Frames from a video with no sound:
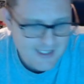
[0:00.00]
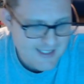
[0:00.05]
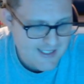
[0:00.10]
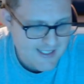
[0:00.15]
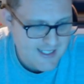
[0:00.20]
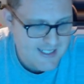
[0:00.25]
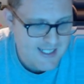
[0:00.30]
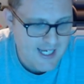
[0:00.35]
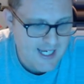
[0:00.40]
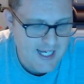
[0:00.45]

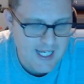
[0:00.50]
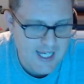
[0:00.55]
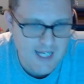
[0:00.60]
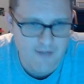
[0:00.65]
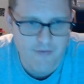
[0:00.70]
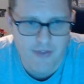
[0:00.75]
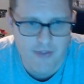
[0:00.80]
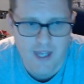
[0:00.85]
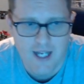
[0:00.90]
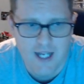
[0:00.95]
says that
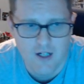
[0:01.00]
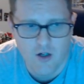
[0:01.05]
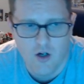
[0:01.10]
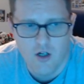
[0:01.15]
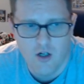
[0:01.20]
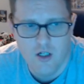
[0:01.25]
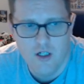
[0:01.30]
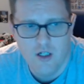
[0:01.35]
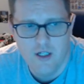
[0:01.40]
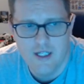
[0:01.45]
if that
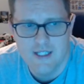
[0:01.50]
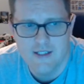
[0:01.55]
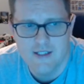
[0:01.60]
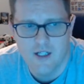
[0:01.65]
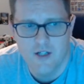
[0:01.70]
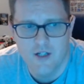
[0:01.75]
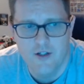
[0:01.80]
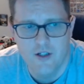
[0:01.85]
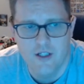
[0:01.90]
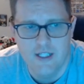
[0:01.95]
card is
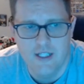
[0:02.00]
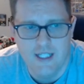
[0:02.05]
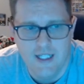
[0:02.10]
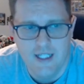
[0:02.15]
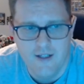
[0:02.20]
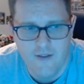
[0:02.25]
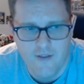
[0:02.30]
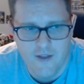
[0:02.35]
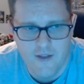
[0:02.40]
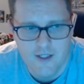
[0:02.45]

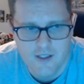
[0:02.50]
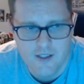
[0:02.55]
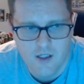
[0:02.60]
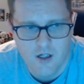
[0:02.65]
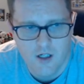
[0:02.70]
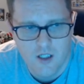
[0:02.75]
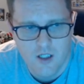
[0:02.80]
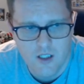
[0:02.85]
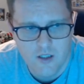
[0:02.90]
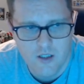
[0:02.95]
underneath this
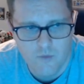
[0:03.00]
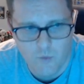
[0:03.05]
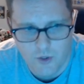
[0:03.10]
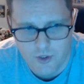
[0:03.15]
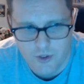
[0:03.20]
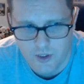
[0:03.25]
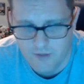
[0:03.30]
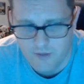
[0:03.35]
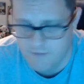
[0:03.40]
card, which it